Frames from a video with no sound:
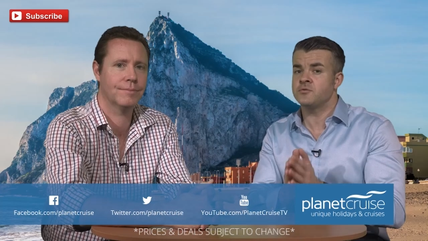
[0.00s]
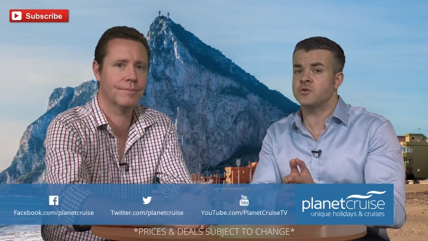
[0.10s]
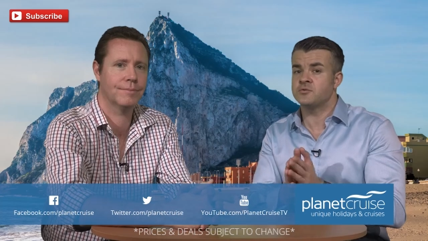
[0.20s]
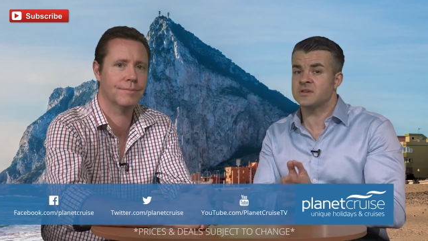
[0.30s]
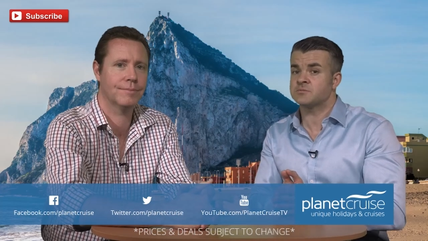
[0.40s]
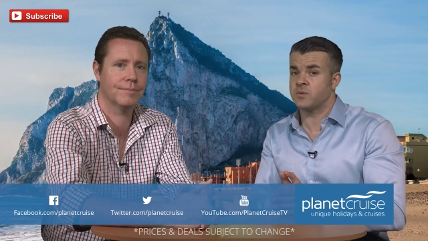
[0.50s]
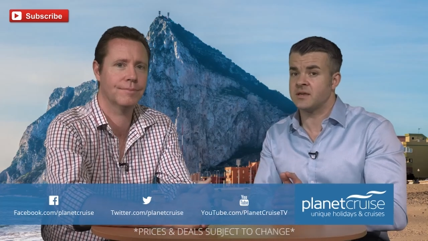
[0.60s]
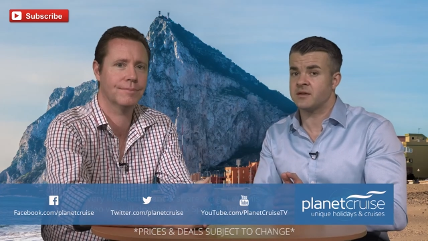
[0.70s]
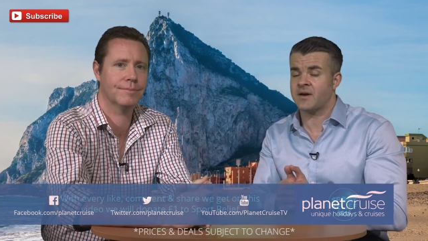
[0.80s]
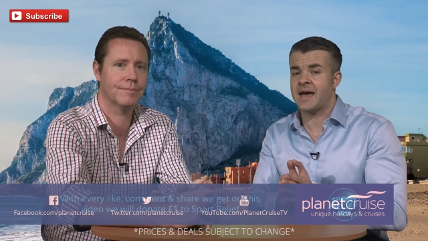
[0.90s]
Speaker 1: you do this
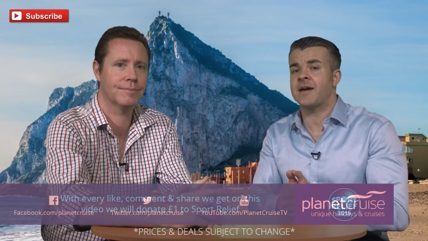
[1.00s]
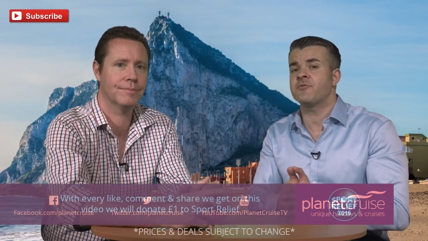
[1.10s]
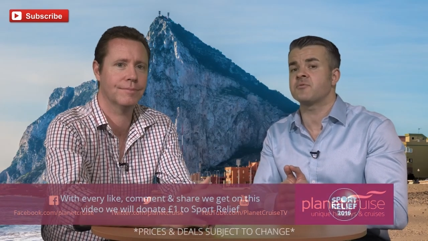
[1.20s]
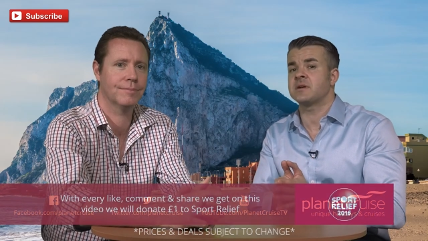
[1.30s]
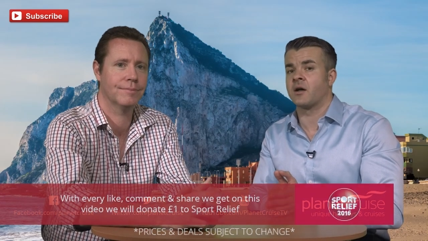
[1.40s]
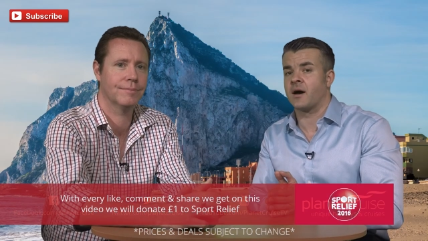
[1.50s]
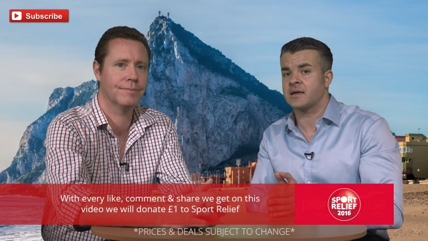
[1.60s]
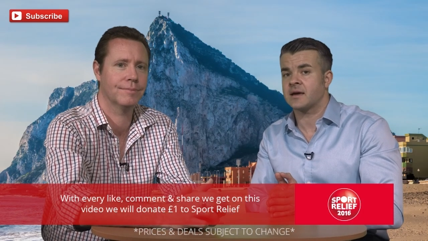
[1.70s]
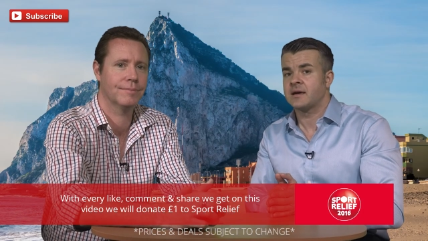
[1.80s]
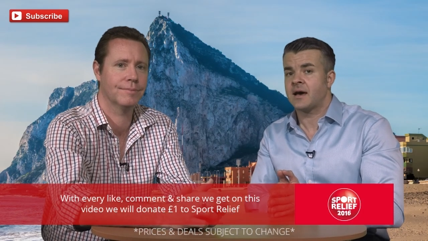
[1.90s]
week, for every
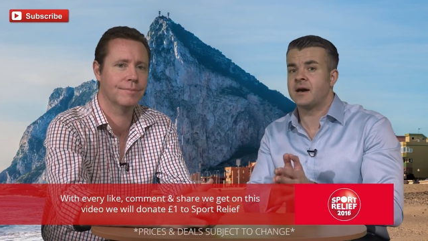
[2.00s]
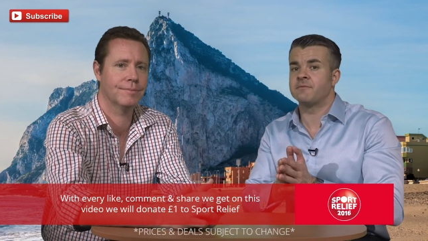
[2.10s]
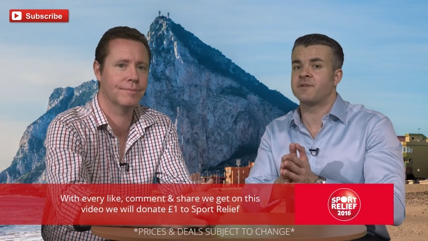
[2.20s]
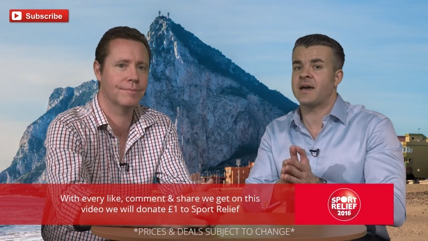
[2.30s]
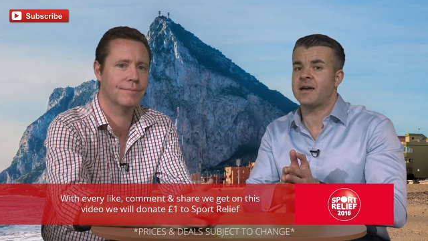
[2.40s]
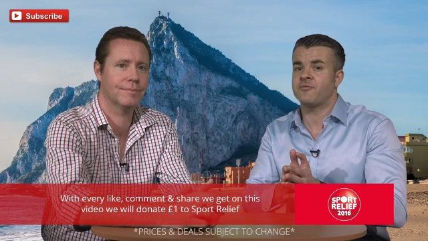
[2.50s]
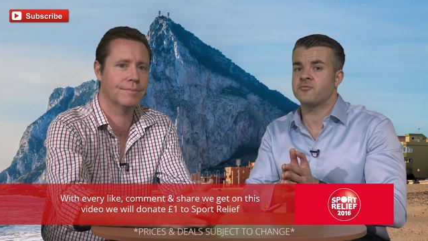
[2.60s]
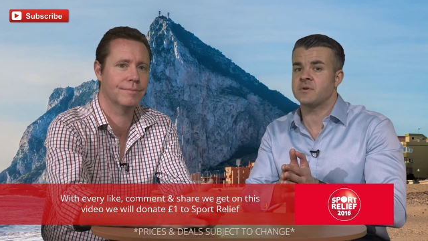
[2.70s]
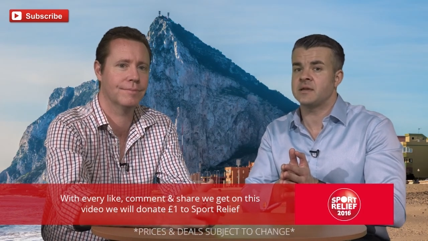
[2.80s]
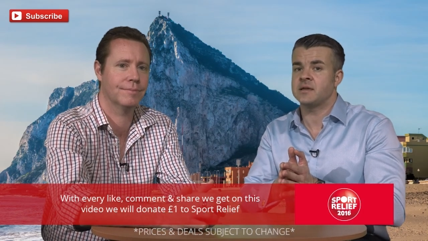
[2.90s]
like, um, for
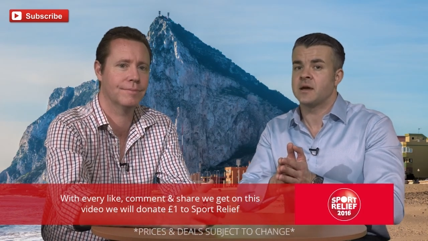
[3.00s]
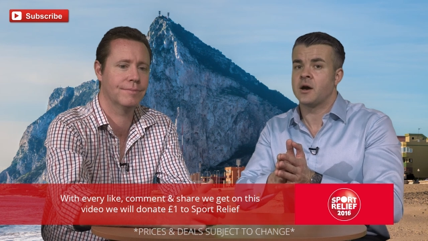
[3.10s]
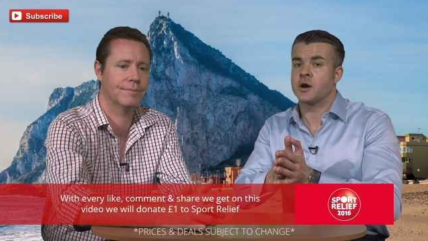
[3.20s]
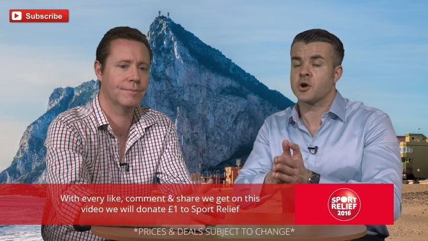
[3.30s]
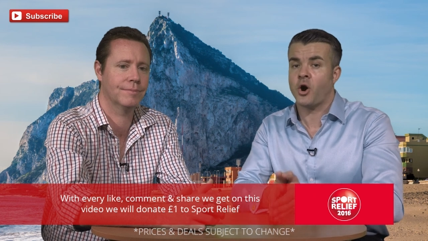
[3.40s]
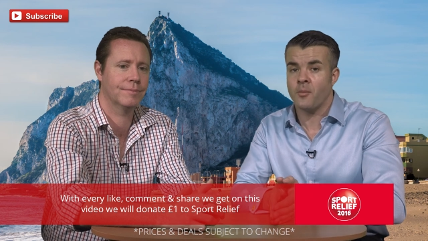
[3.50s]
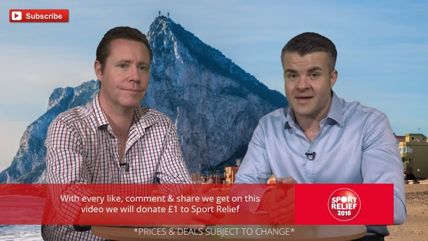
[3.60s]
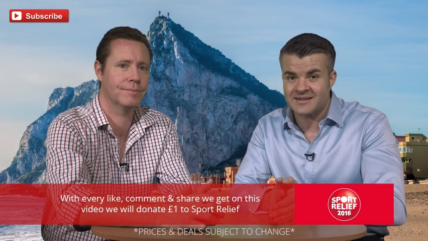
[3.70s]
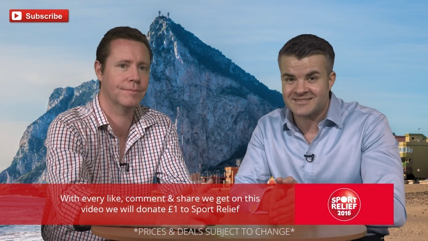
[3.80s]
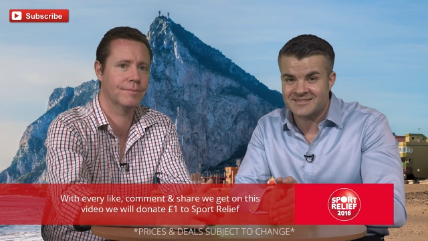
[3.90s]
every uh,
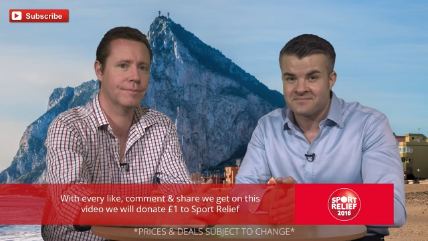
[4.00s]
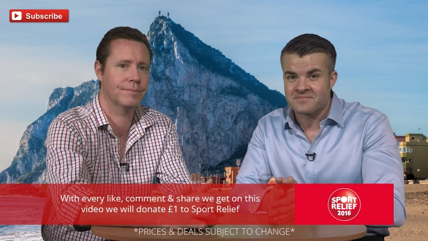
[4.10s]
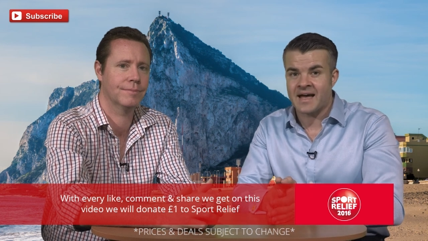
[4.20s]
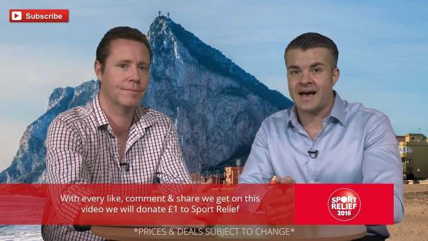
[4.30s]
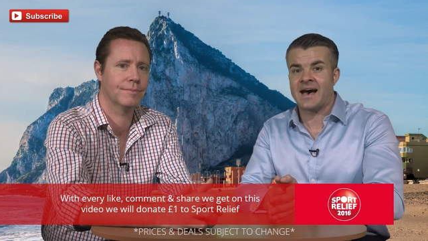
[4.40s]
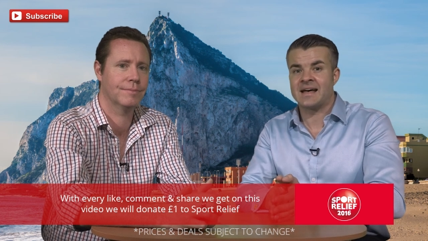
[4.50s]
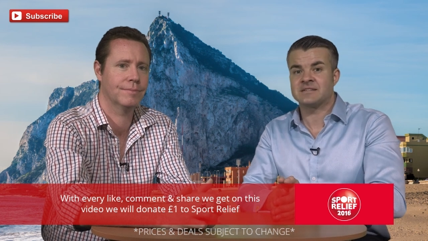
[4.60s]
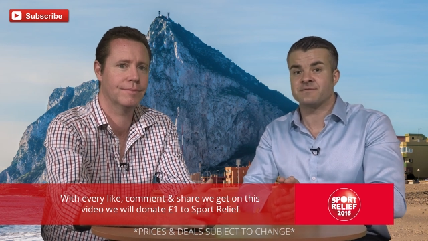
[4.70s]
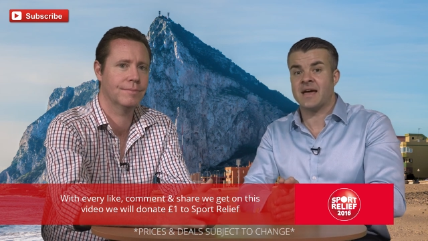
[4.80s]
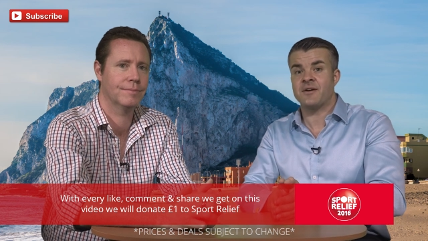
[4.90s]
comment,
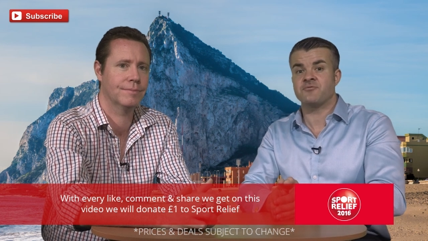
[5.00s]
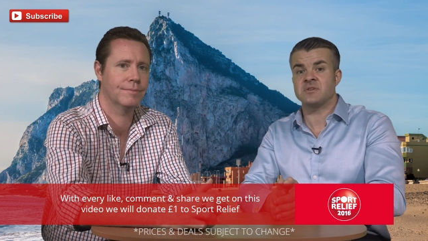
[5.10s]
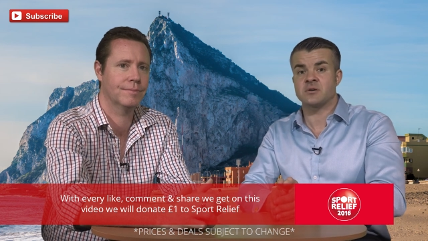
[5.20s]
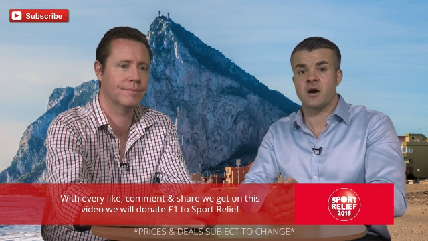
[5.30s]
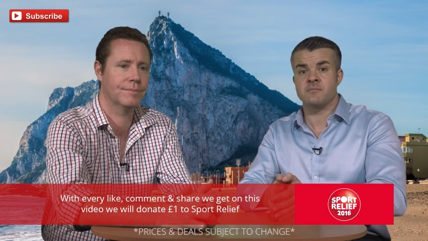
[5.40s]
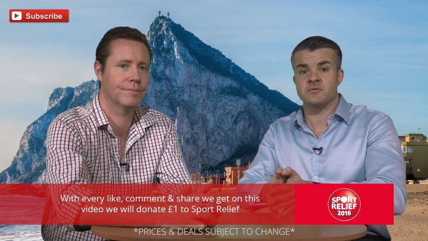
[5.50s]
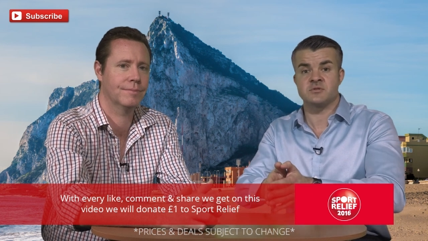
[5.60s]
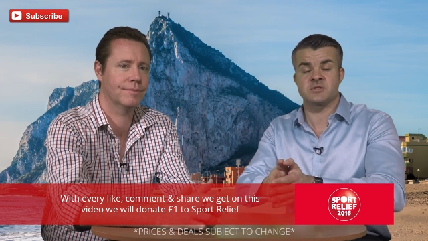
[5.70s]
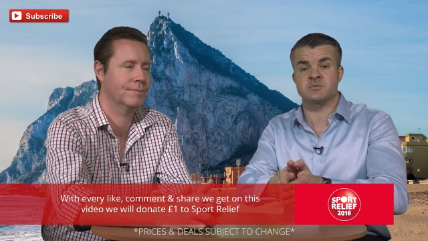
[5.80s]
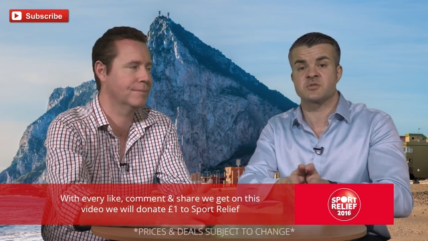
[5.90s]
and for every time you
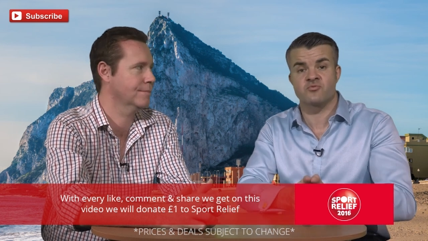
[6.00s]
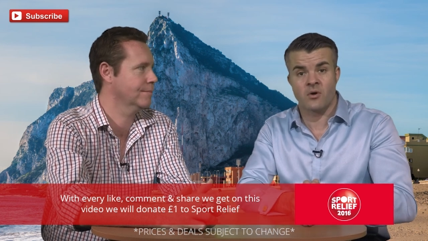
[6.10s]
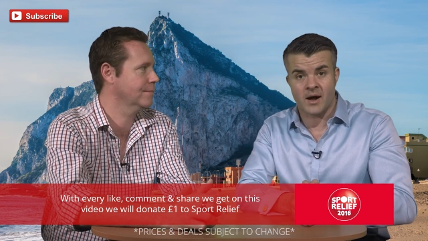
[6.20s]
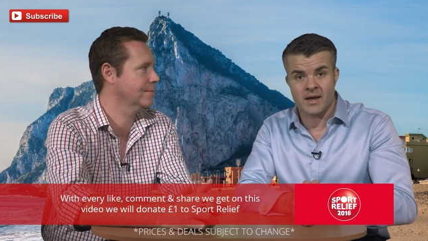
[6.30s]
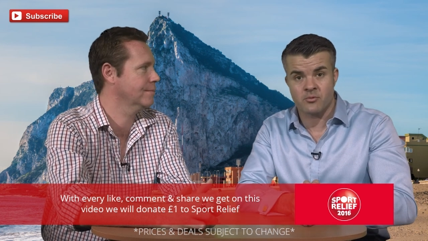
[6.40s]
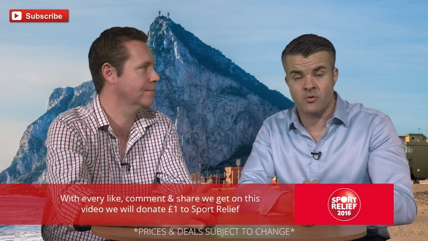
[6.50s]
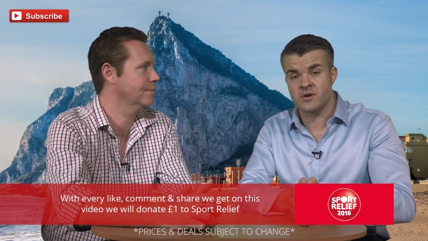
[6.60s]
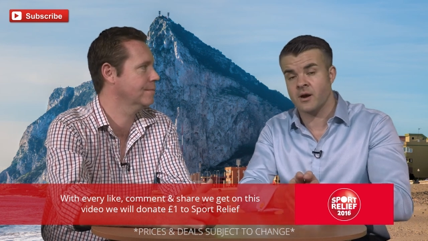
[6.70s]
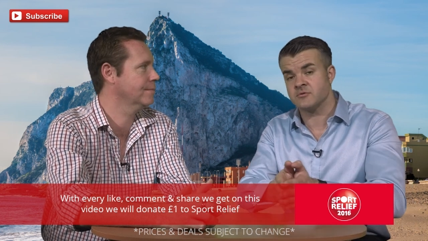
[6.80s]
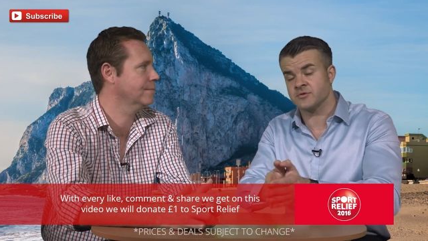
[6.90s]
subscribe or
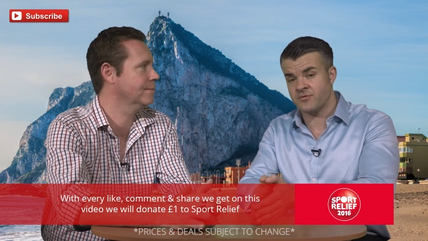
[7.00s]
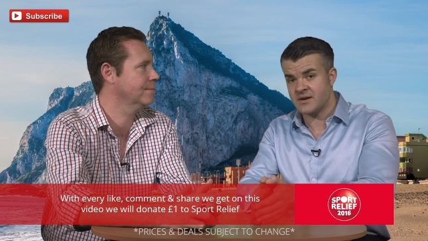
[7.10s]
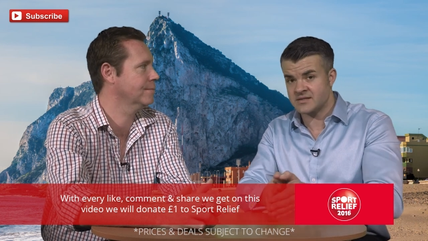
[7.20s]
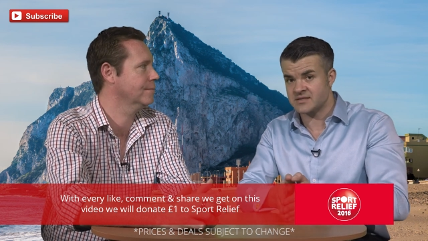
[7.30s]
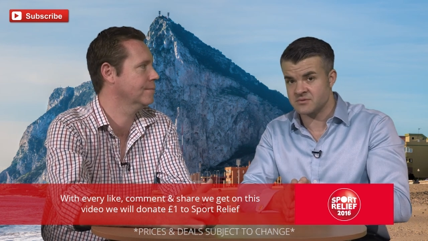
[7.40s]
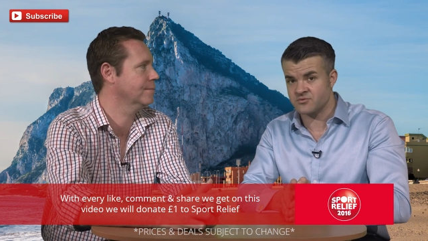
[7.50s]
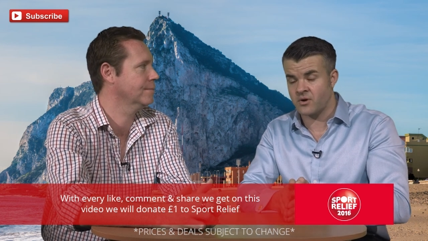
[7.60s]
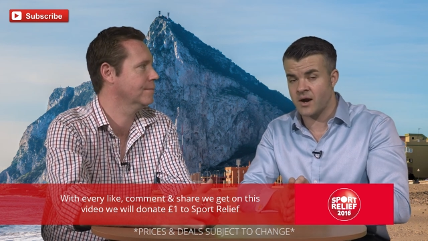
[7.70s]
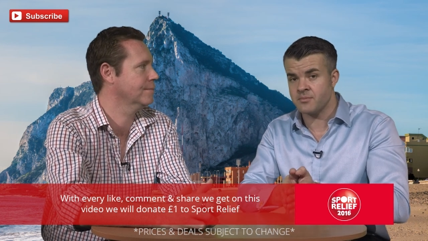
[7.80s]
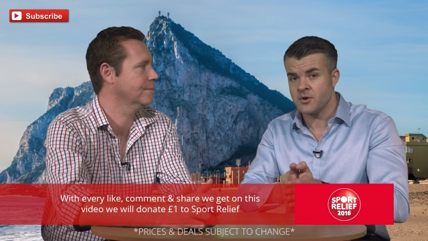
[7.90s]
encourage a friend to
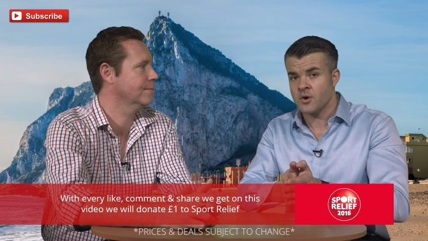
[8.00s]
subscribe,